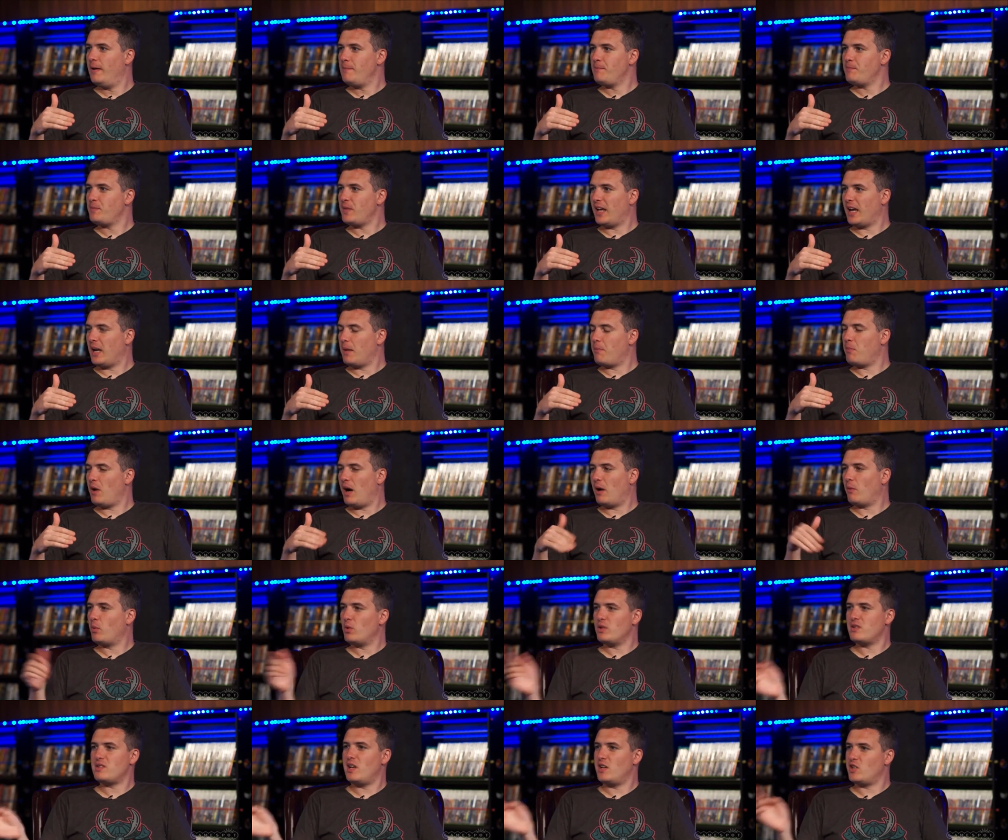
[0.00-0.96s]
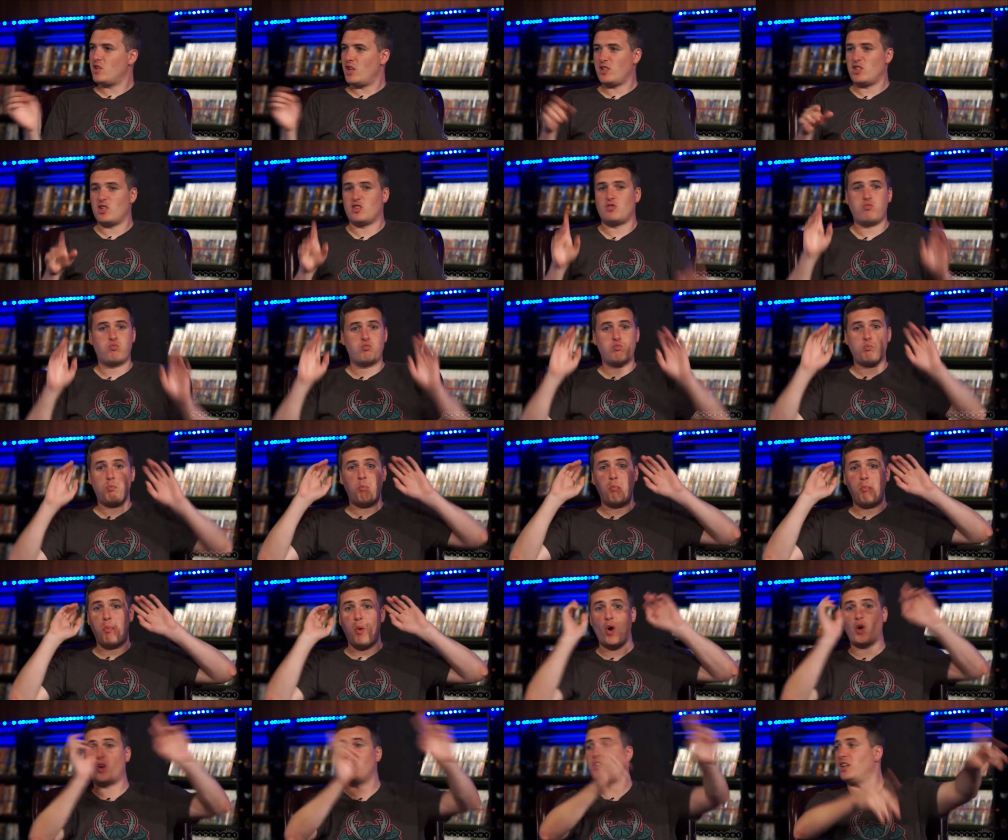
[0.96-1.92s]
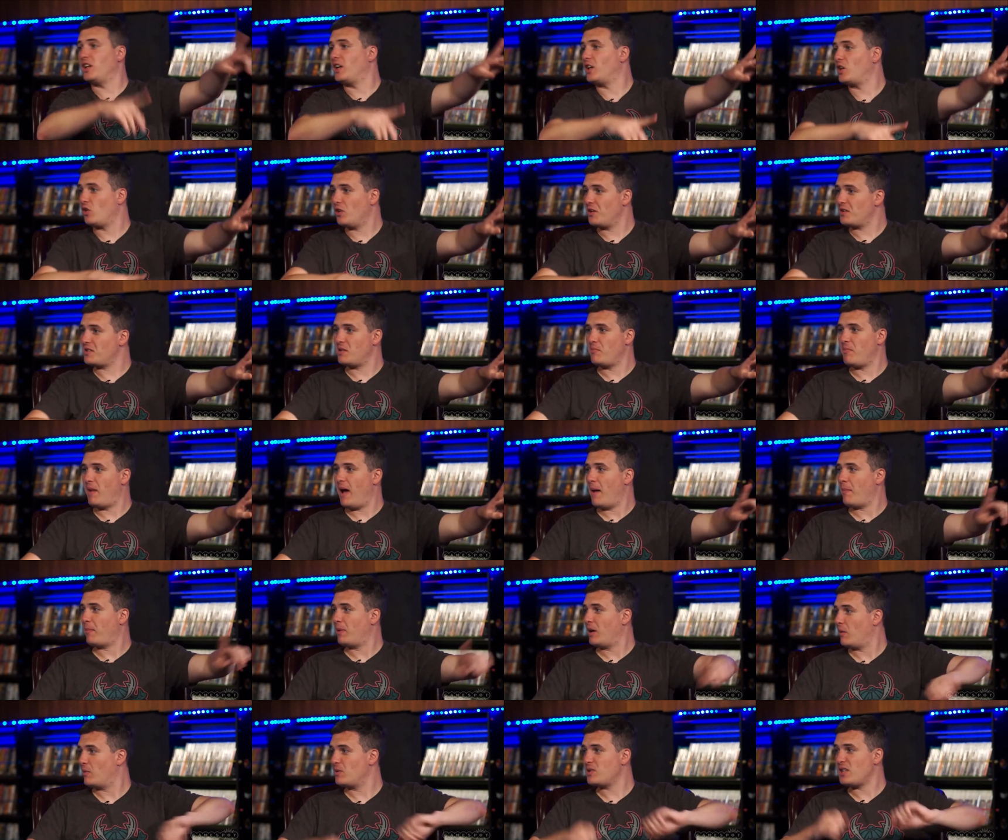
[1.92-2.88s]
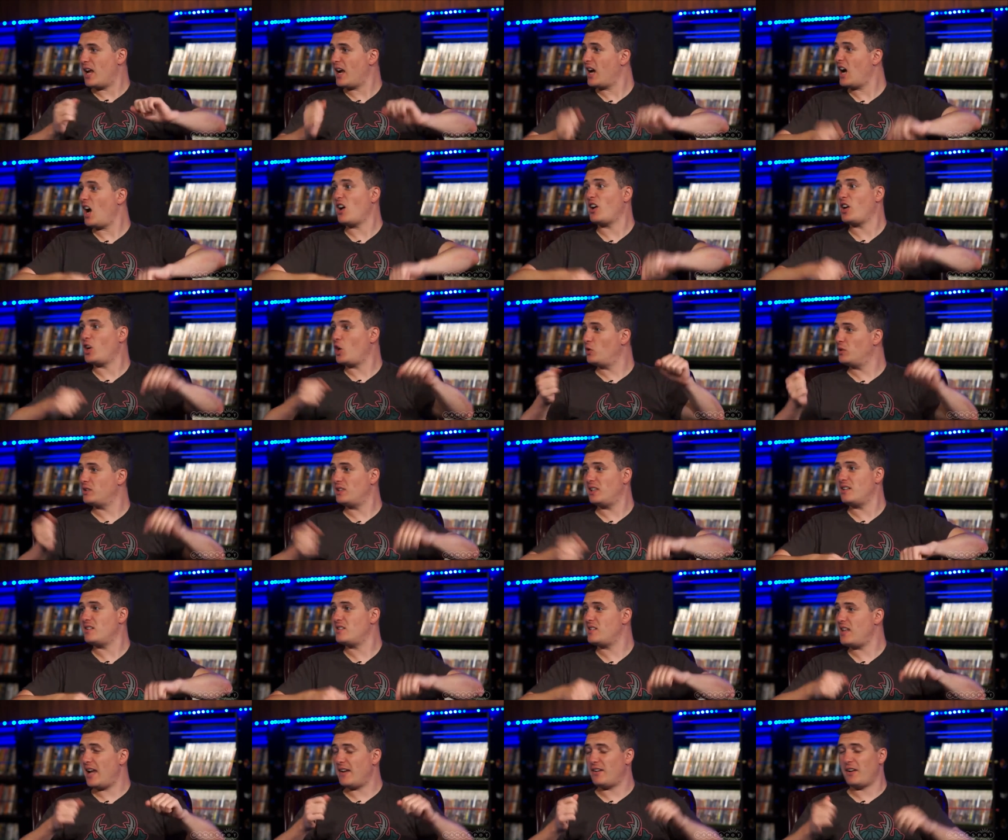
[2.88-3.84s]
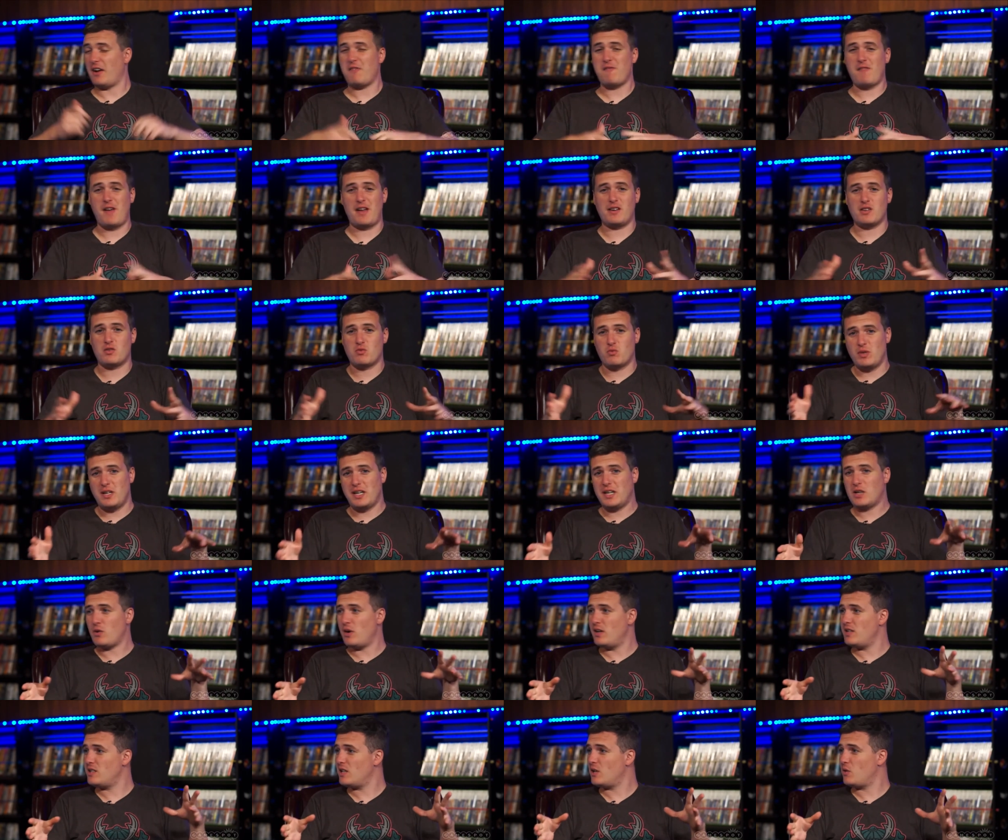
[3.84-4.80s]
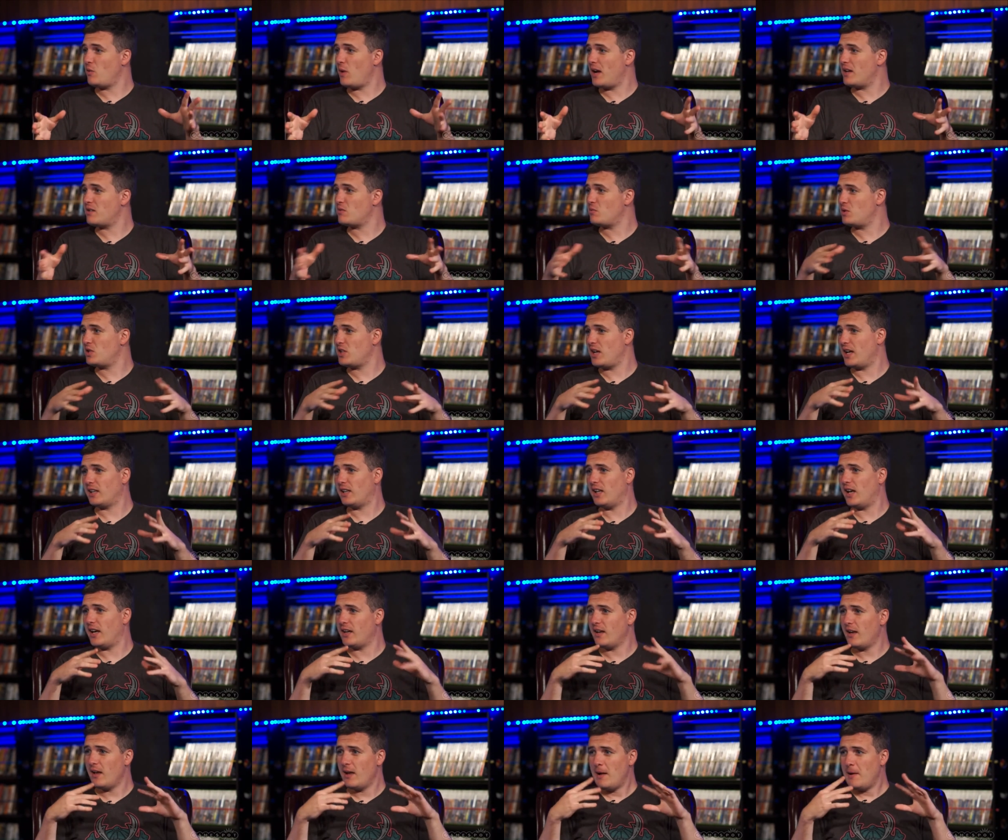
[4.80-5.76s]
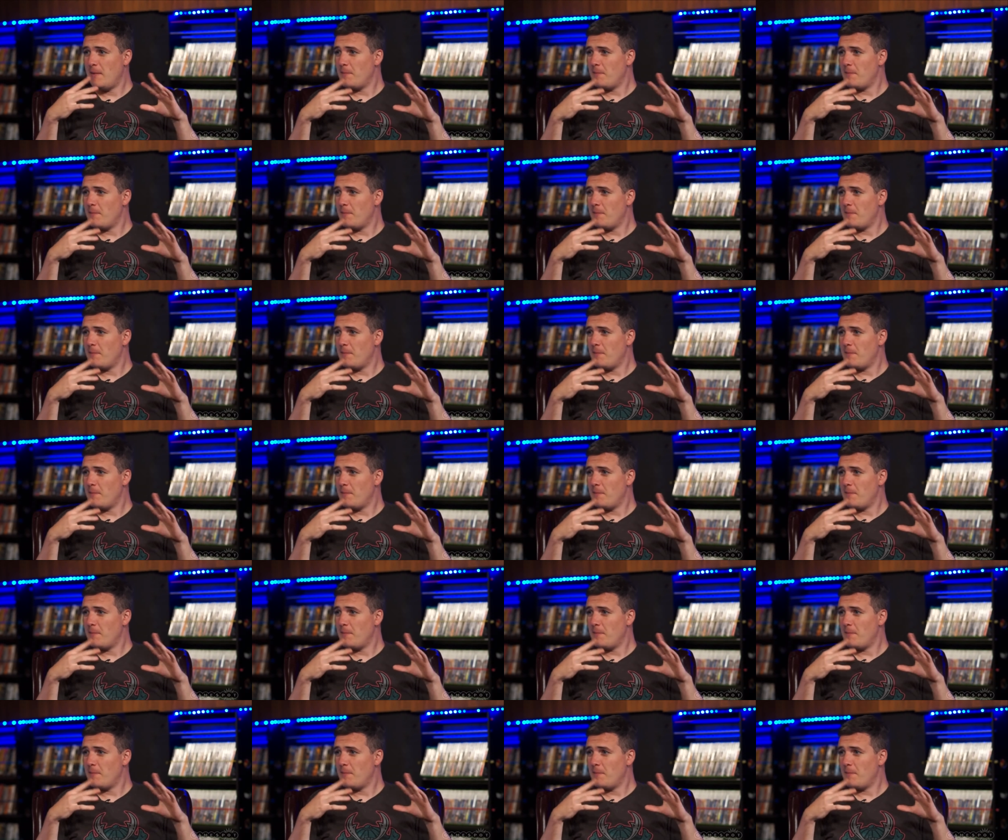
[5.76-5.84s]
and at one stage I just booked it across the map, and I was like, I'm gonna go into this town, and I found this really crazy quest which had like,